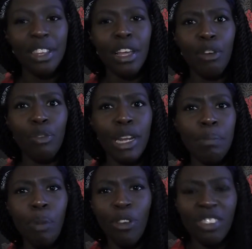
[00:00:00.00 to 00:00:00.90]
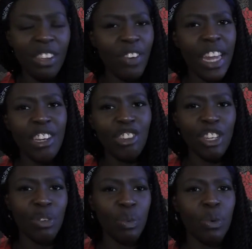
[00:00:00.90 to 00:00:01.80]
like a really positive energy
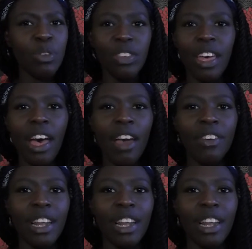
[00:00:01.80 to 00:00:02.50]
towards her.